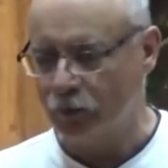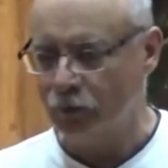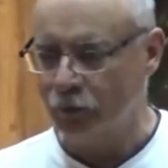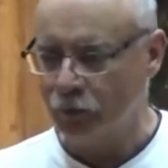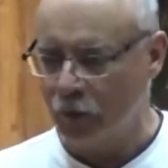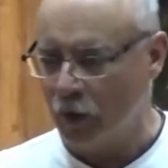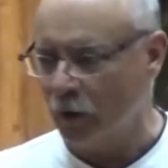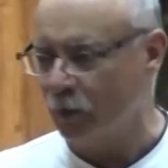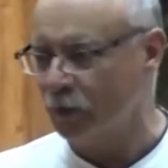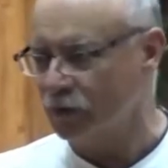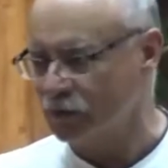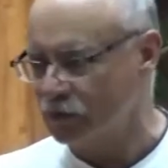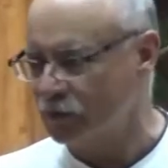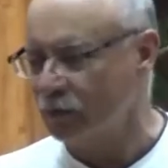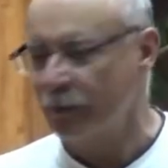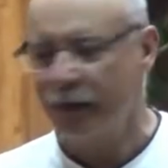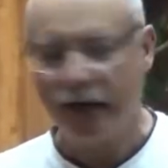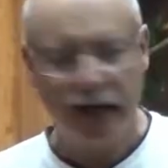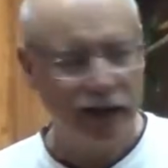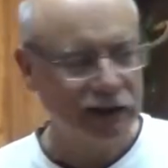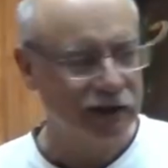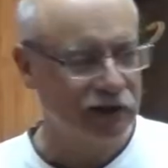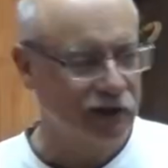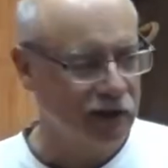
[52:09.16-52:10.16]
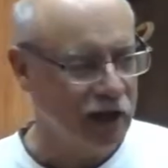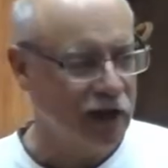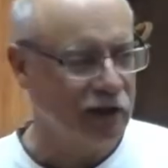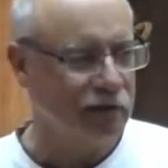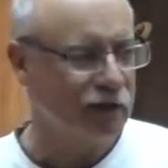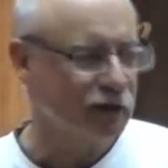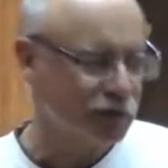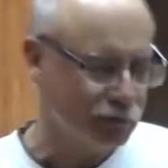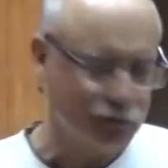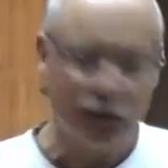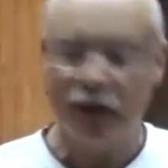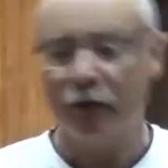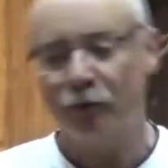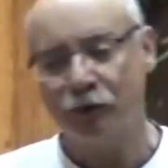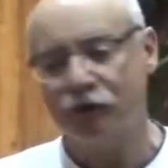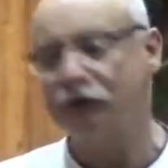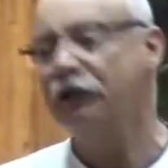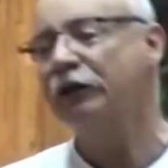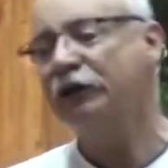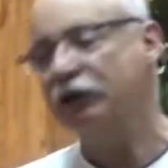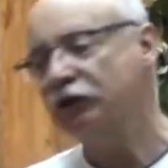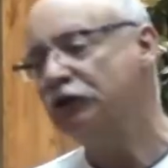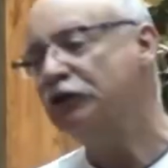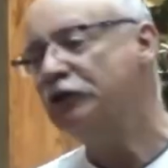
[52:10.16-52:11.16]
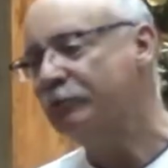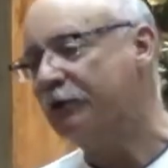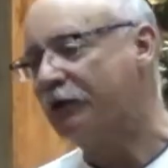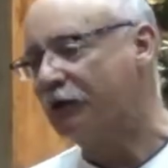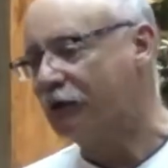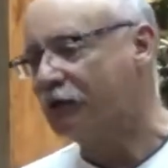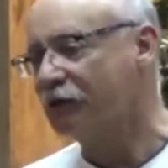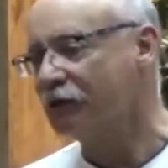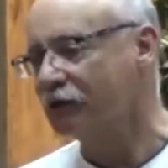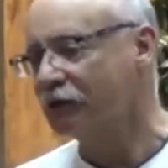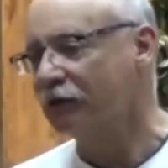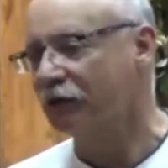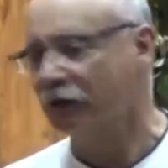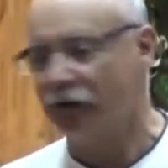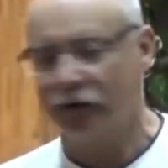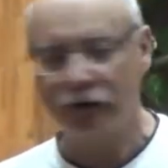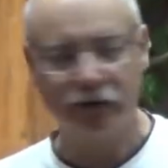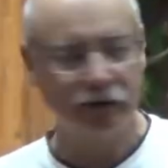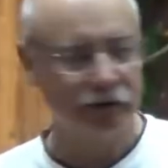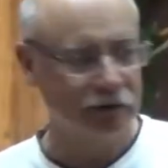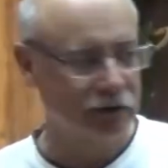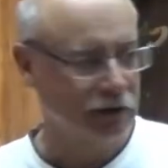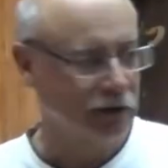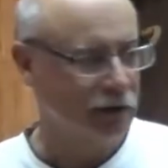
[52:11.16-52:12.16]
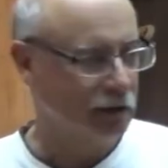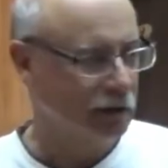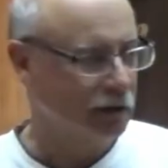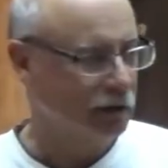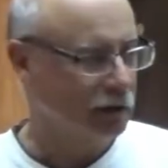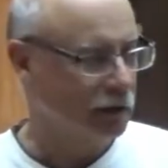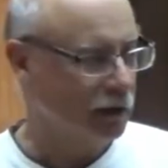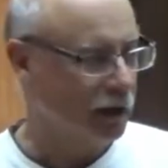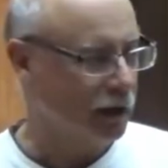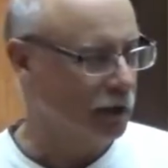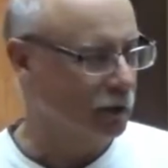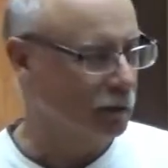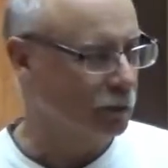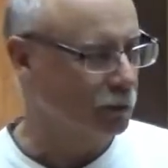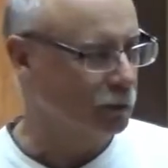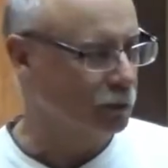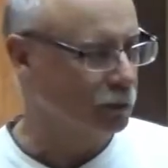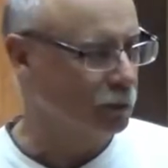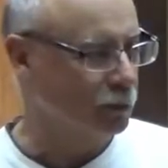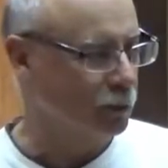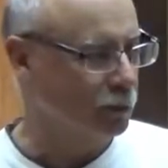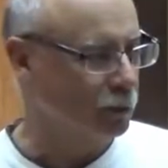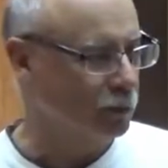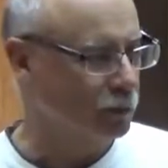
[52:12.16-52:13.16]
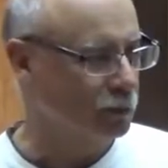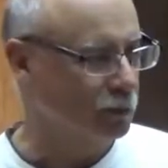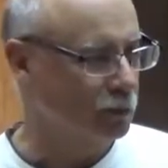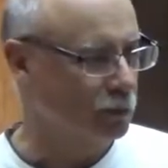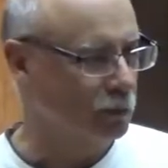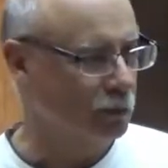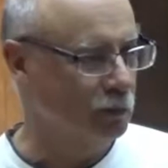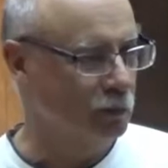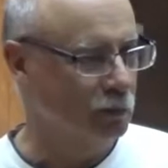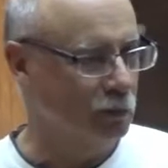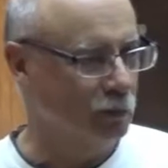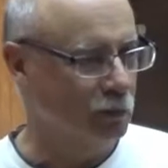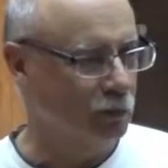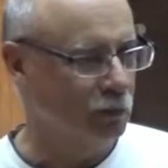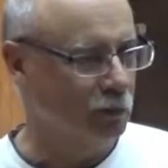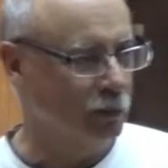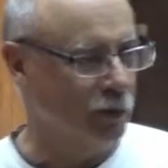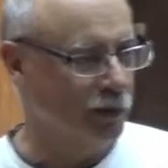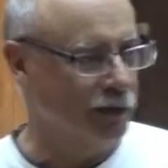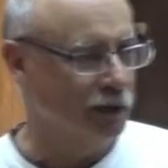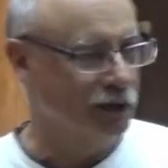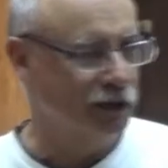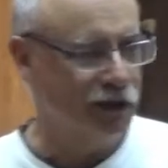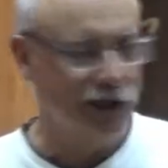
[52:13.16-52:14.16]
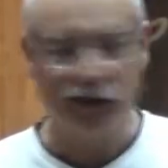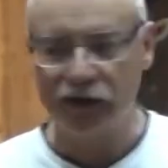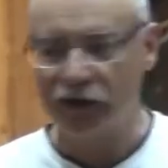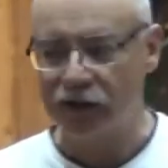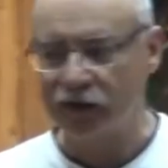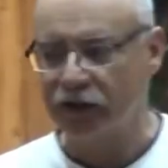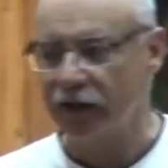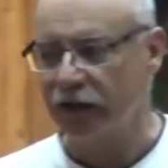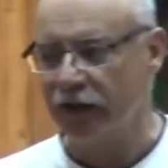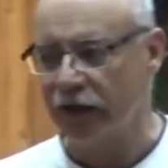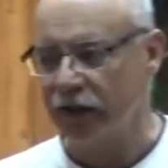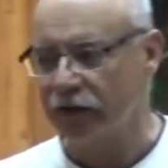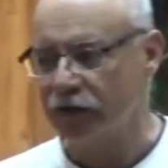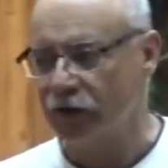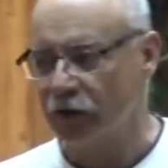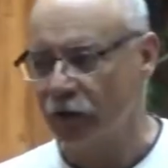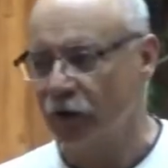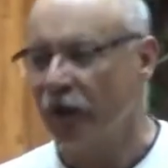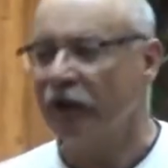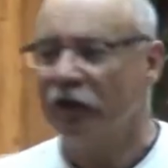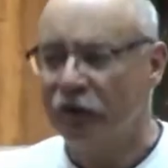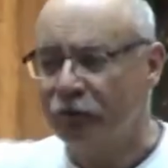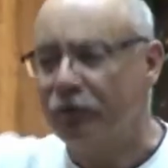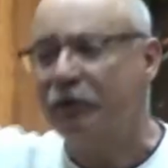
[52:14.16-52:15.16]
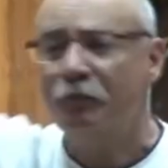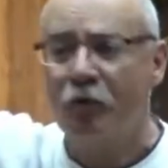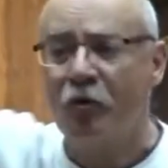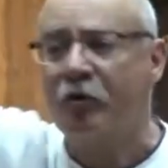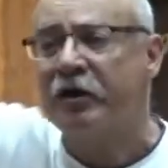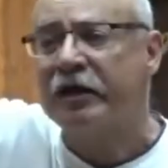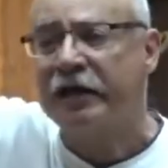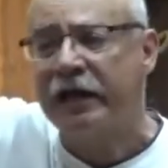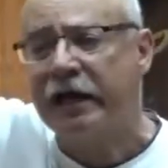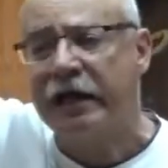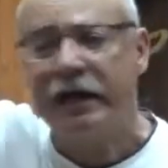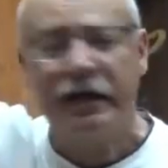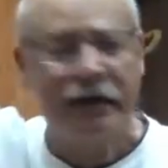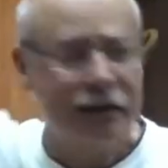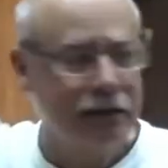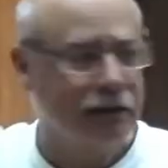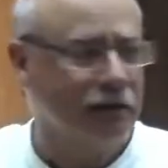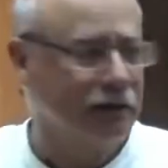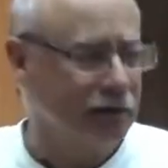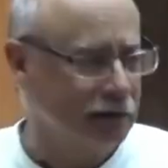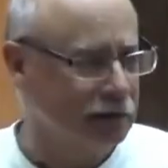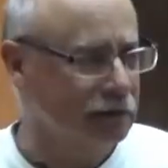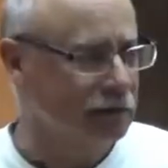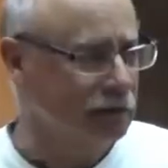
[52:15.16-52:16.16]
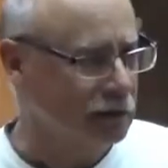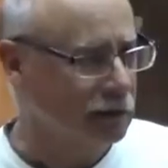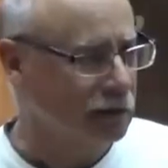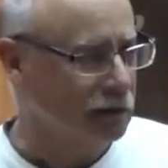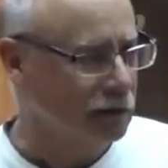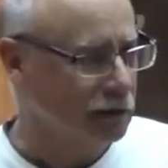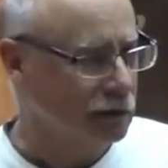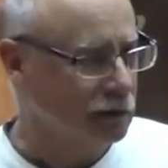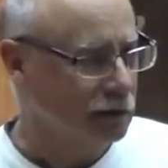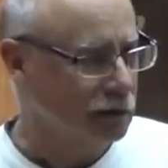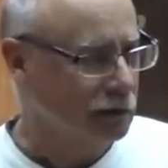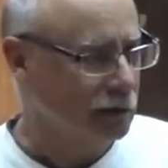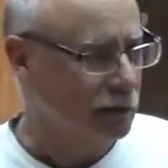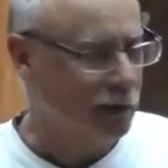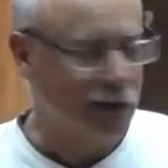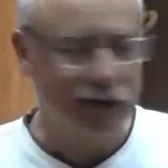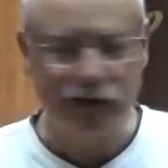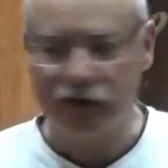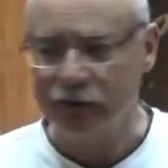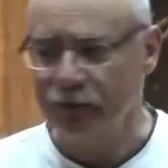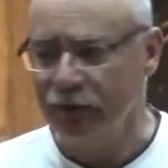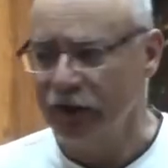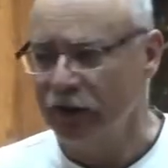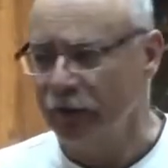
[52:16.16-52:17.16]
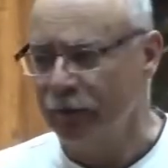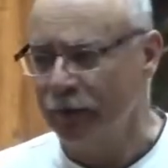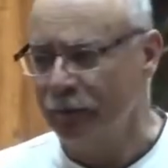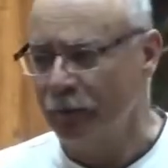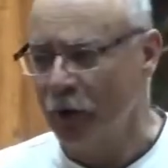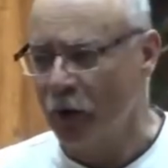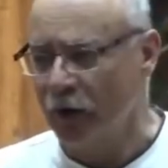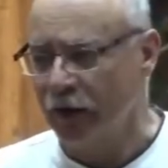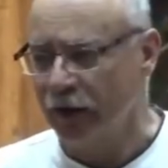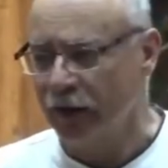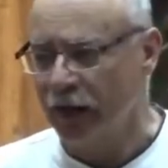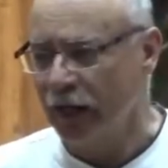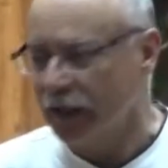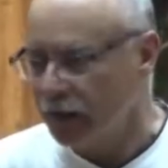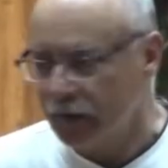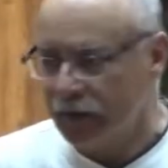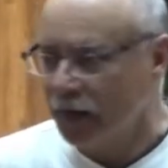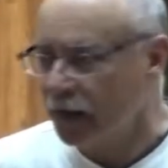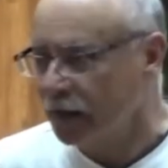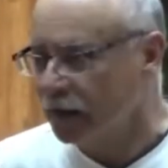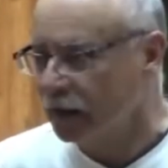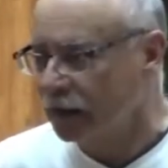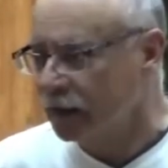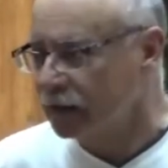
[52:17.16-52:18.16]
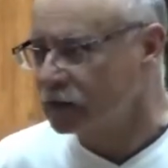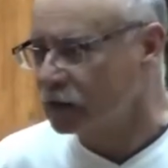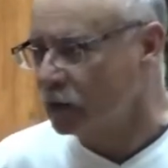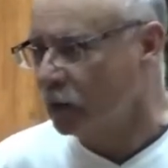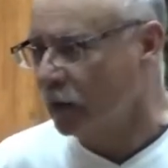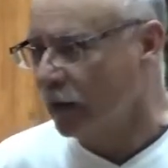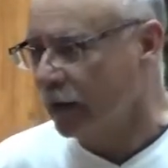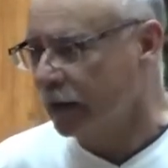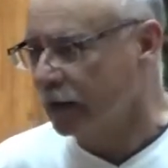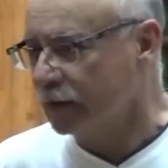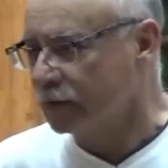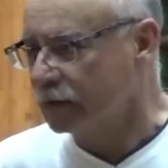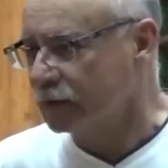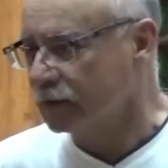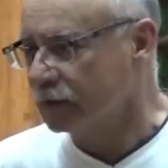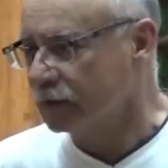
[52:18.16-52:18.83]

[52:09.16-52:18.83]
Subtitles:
what was the man's name? His name was Nicodemus, you know, and what did Jesus say he had to do? He had to be born again. What does it mean to be born again? And then it gets quiet.